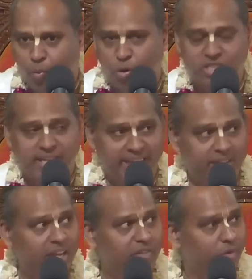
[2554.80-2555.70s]
was
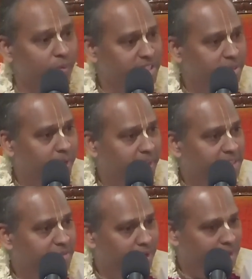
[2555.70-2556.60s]
neither influenced by
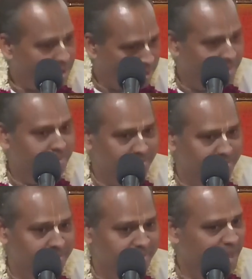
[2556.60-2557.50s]
his father,
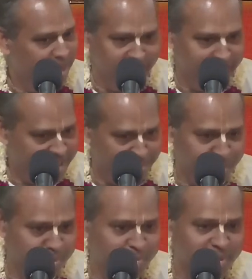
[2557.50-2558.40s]

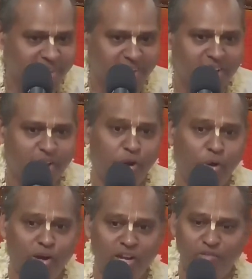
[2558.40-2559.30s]
Hiranyakashipu,
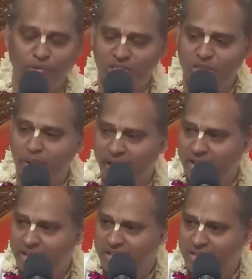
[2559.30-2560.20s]
nor influenced
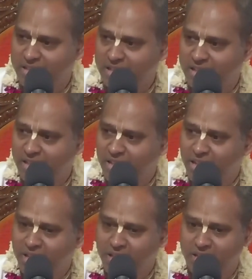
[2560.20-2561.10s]
by
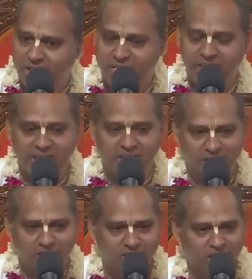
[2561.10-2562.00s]
the
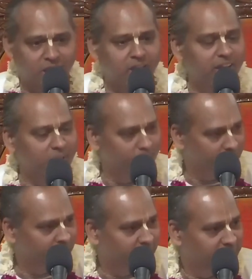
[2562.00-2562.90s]
teachers, Shanda and
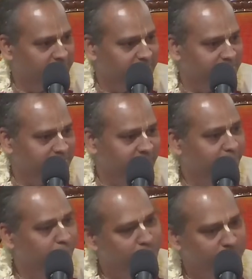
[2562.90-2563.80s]
Amarka.
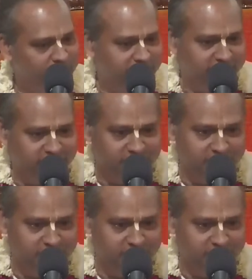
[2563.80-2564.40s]
He was